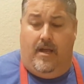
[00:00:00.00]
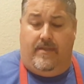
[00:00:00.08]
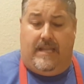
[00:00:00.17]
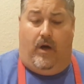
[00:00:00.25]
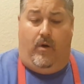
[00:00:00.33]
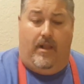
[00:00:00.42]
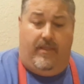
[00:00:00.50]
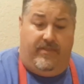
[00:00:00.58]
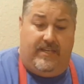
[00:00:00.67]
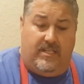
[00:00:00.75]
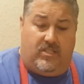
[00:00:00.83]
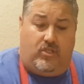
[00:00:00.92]
Now,
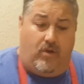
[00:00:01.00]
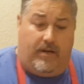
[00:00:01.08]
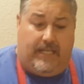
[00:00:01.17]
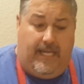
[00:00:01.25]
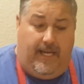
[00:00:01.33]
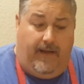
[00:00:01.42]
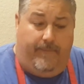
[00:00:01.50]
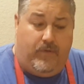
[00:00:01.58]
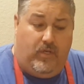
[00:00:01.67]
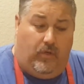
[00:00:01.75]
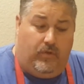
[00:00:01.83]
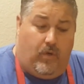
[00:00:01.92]
this jerky,
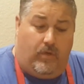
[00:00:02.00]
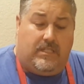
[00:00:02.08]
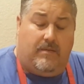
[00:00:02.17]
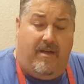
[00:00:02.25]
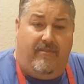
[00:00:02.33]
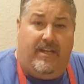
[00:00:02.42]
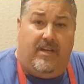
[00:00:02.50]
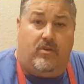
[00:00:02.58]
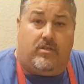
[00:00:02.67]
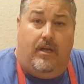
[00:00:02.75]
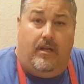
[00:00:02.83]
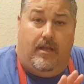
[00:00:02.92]
you'll notice in my videos,